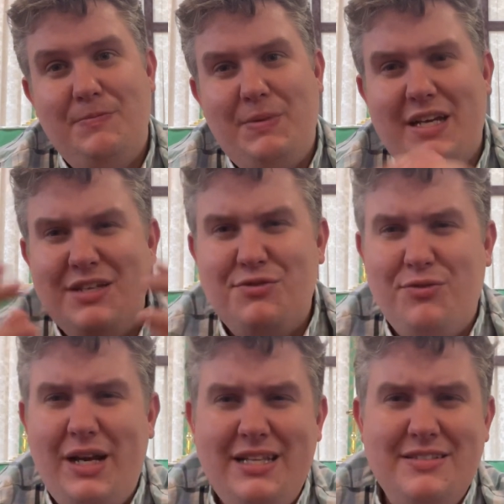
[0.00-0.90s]
Because
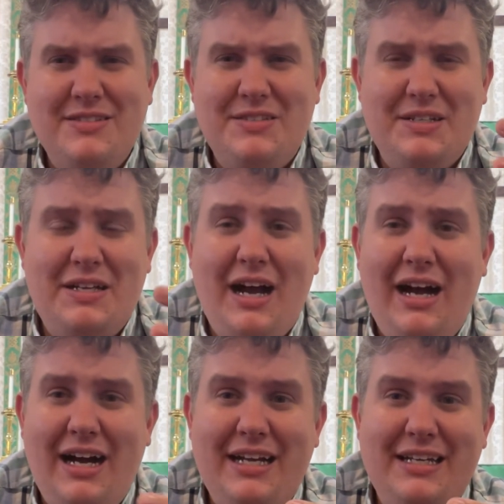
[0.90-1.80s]
friends,
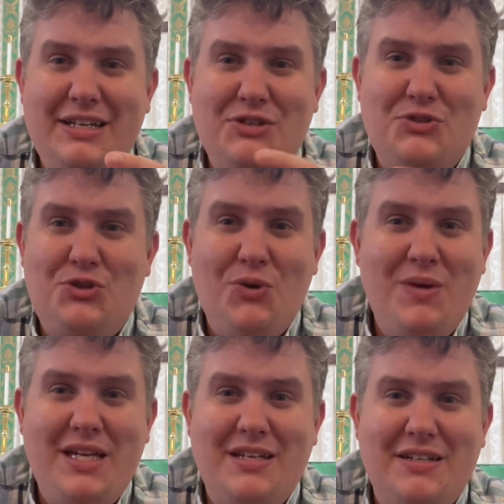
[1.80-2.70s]
God is
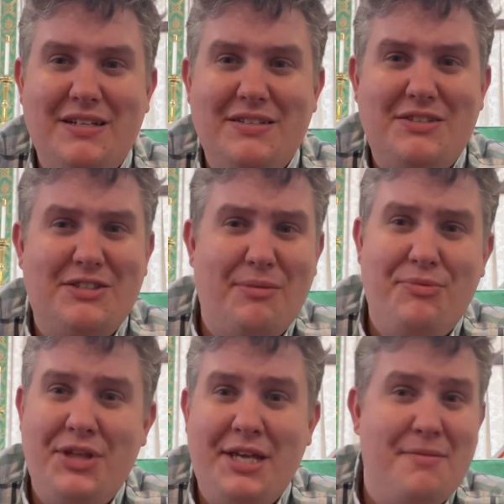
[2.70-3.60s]
doing
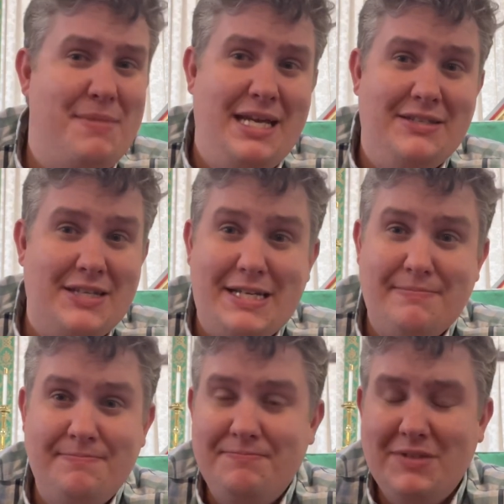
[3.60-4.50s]
something amazing.
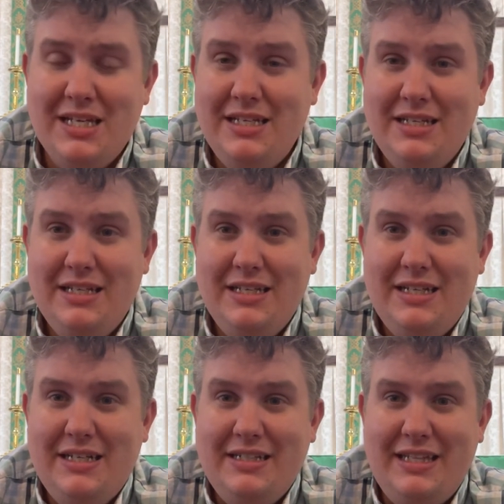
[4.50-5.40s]

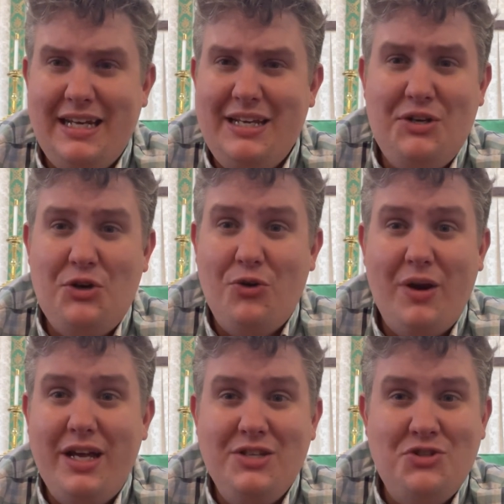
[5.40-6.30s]
That in
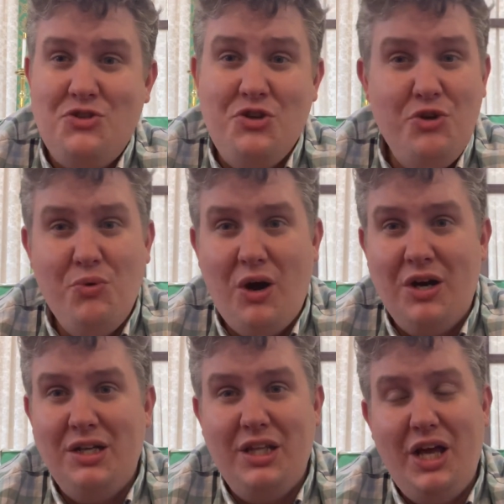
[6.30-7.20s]
Christ you
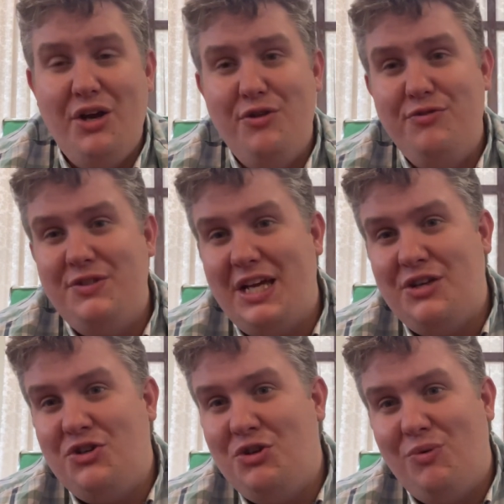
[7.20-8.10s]
are loved
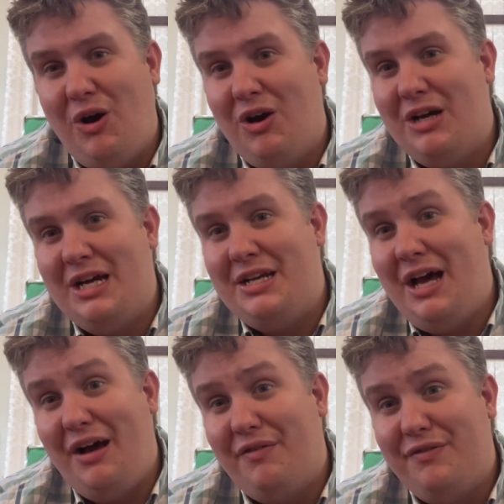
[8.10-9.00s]
and you are
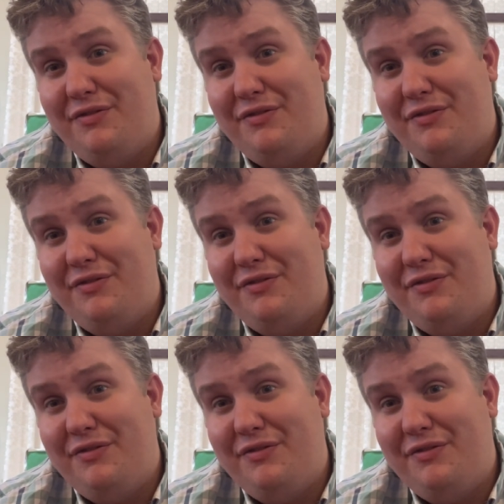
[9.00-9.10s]
enough.